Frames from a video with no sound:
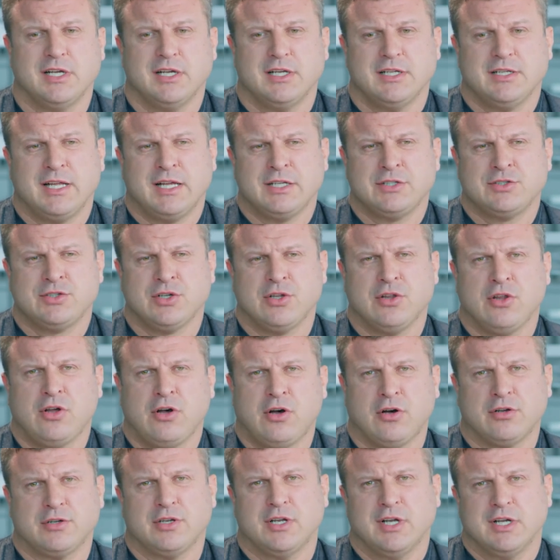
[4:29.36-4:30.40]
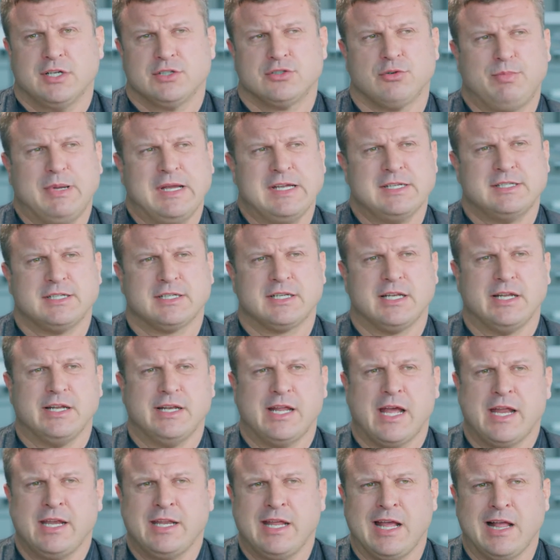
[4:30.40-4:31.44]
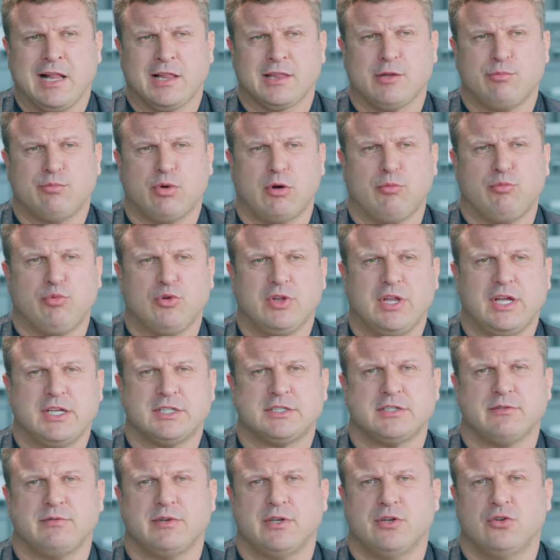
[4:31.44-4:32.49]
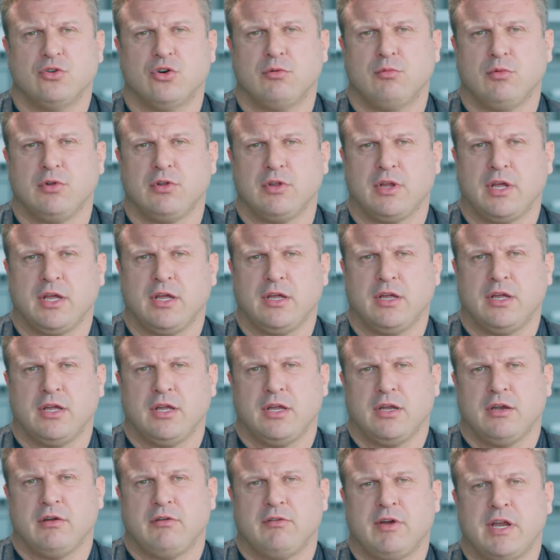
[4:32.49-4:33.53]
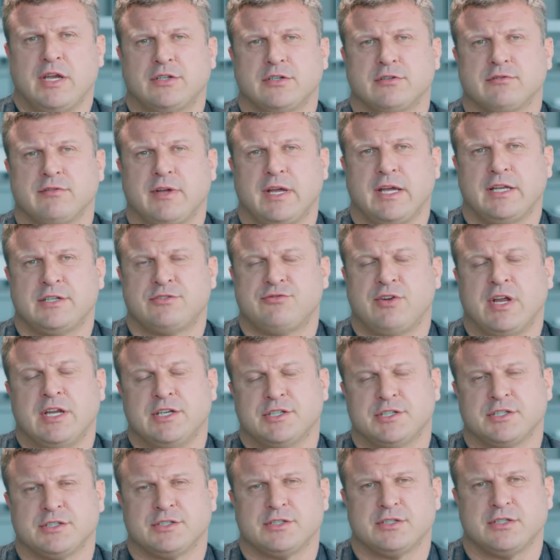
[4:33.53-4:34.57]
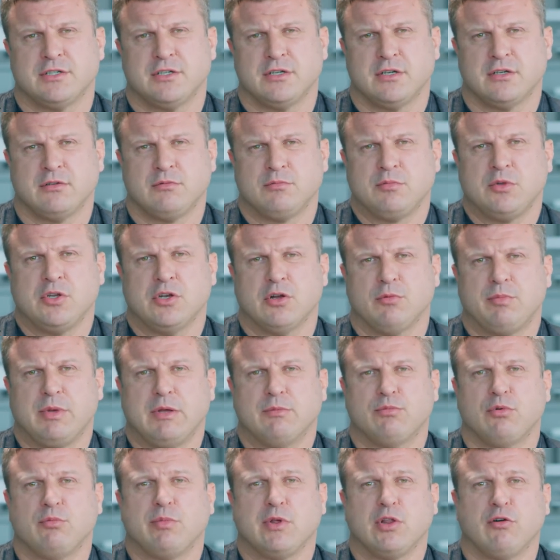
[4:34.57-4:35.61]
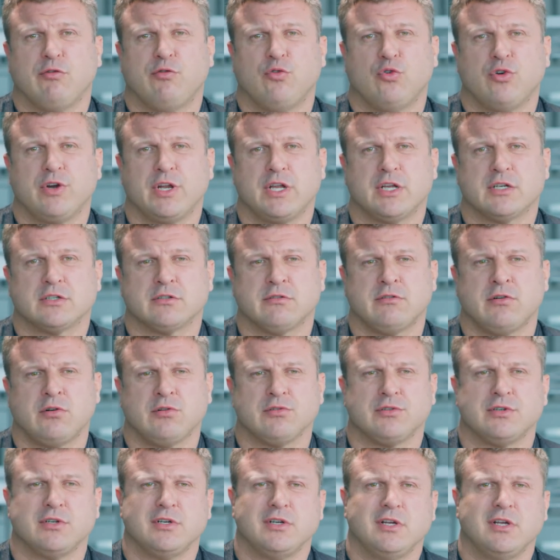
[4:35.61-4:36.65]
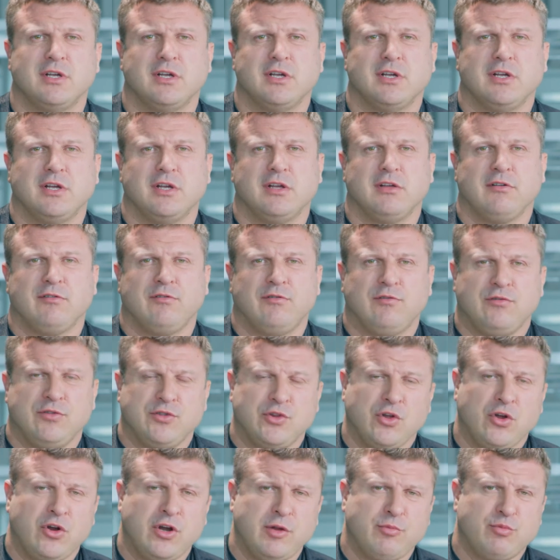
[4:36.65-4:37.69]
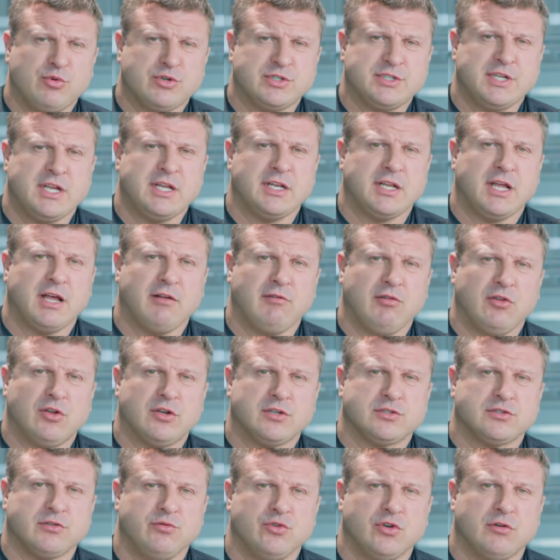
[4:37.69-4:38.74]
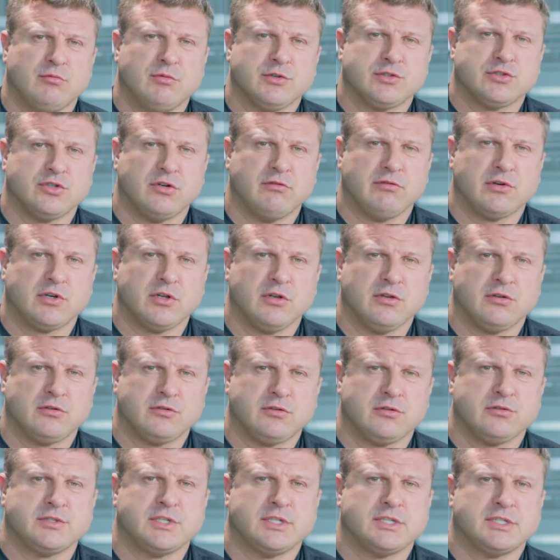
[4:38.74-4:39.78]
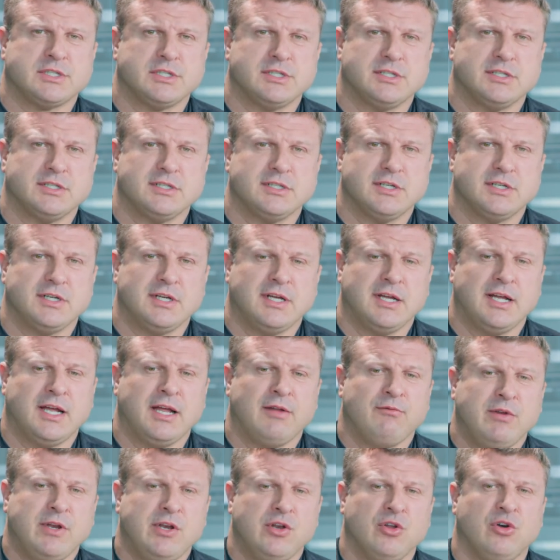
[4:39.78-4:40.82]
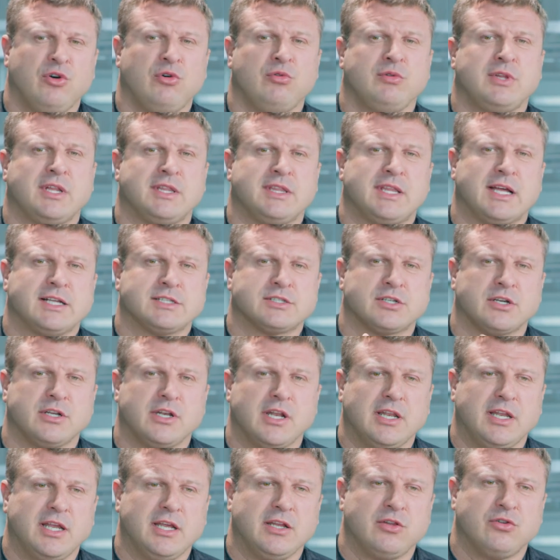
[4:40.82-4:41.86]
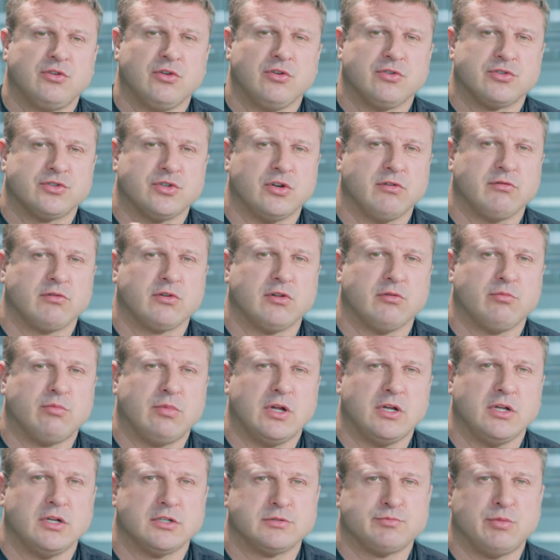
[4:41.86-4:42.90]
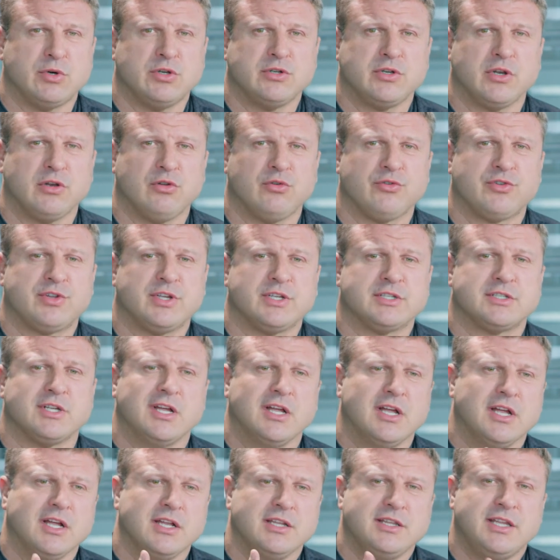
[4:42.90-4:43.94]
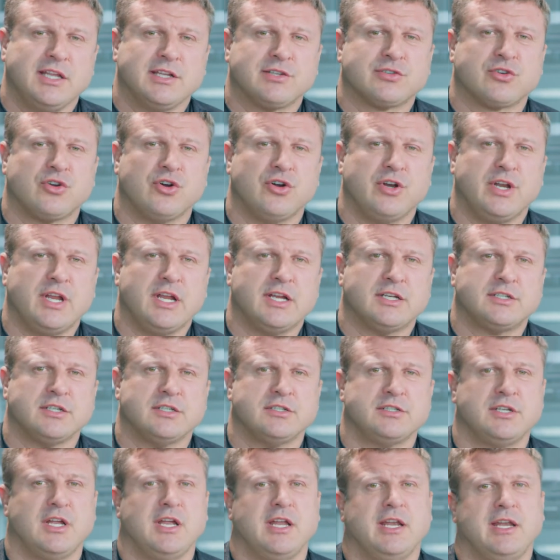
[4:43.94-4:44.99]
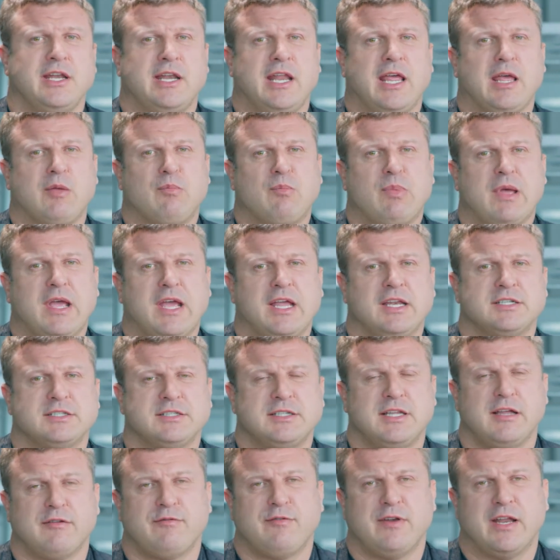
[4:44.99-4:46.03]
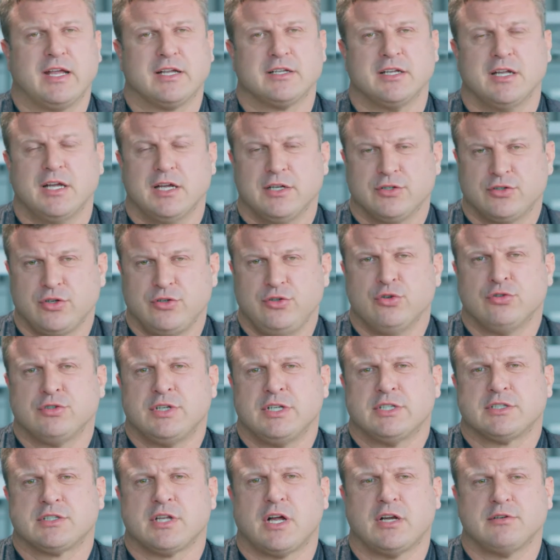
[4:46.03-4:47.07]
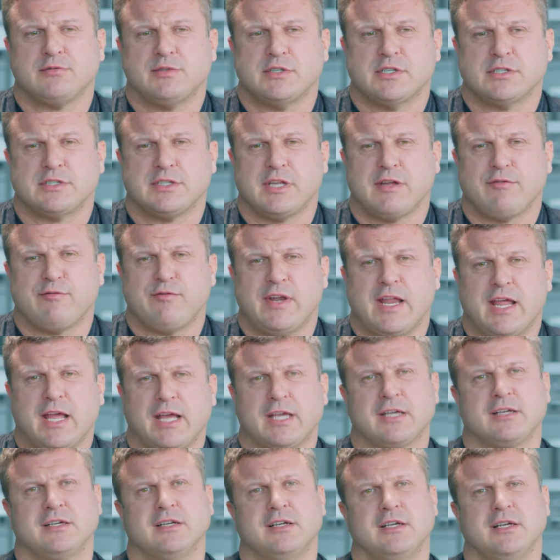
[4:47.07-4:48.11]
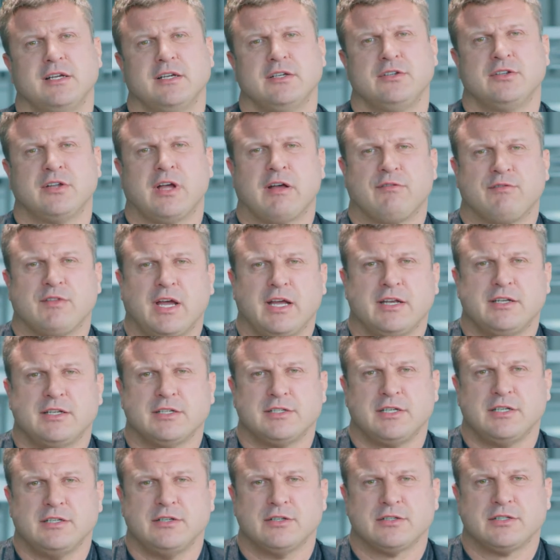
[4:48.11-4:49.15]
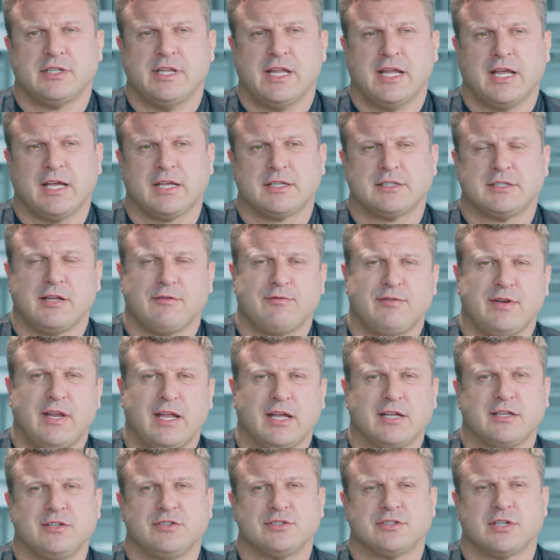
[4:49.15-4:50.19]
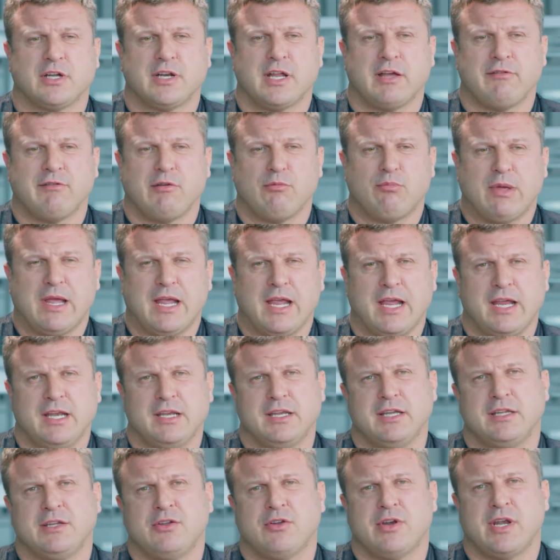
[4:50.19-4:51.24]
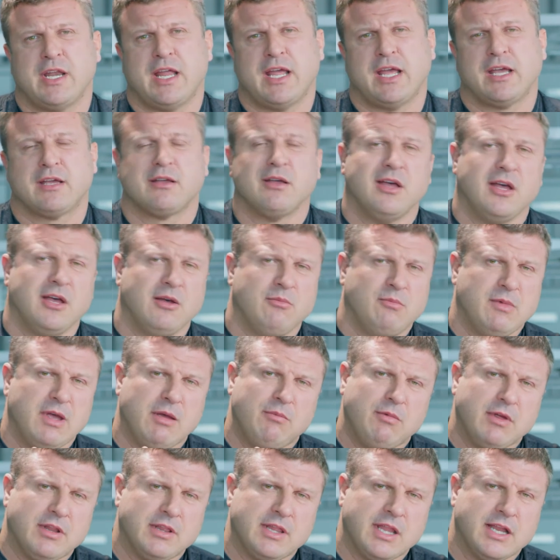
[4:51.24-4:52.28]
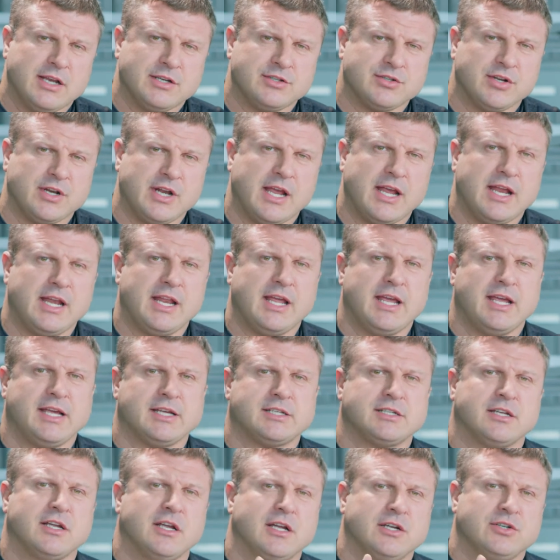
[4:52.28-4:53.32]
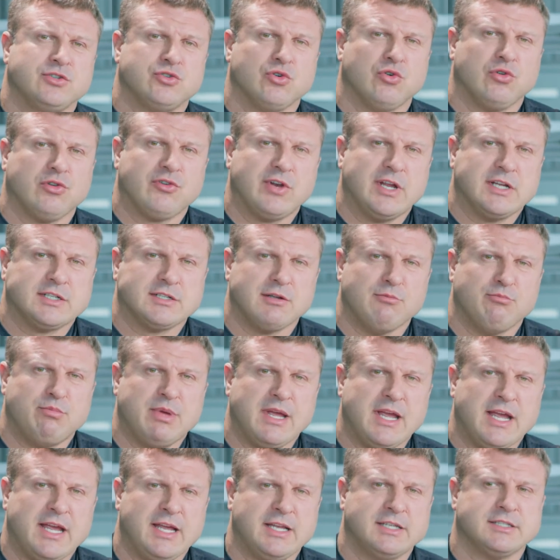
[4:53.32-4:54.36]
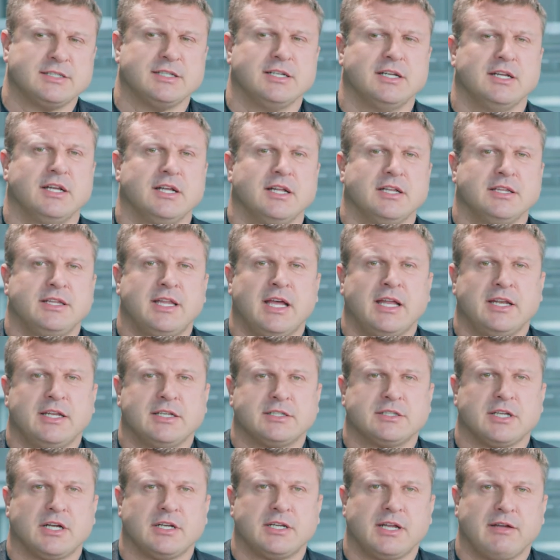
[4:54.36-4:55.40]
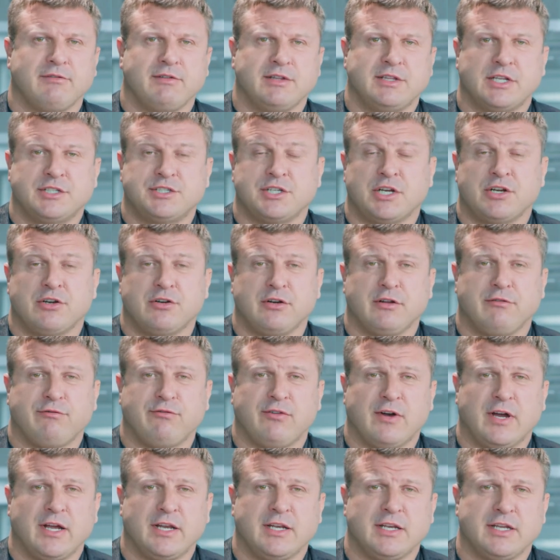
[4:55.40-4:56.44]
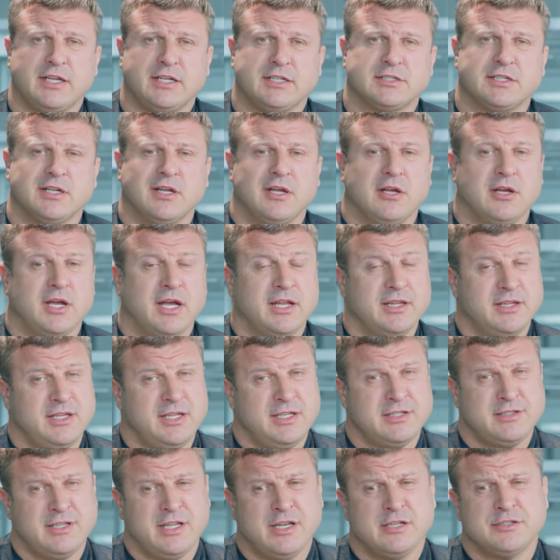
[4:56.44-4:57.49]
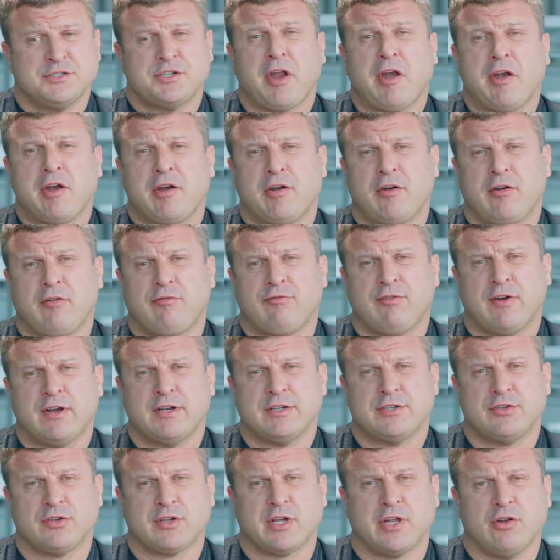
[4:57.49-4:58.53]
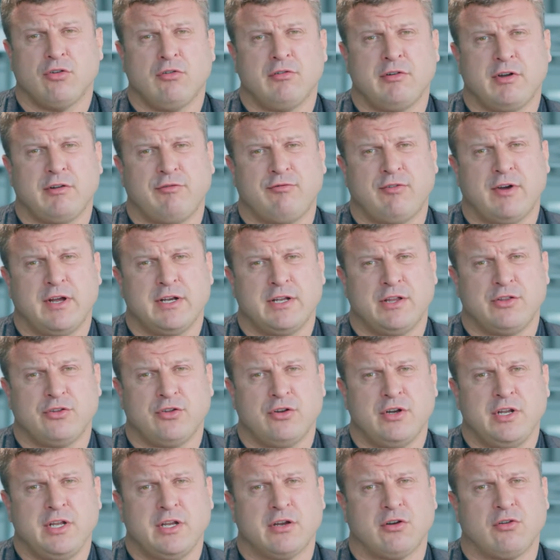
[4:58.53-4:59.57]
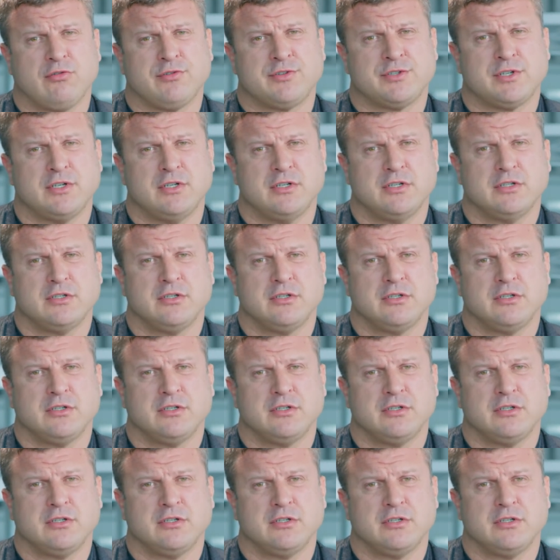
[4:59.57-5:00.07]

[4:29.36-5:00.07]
That's a lot. So basically, in any healthy population with normal range of age ranges, you know, people below 40 years old, 30% have loss of normal cervical lordosis. And we know that that's going to lead to cervical uh, spondylosis, disc herniations, neck pain, stiff neck. So usually start with a stiff neck, you have tightness in your neck, stiff neck, you start having pain in your neck, maybe tension, headaches, shoulder aches and pains. Then you start having degenerative findings. And these degenerative findings you can already find in 30-year-olds.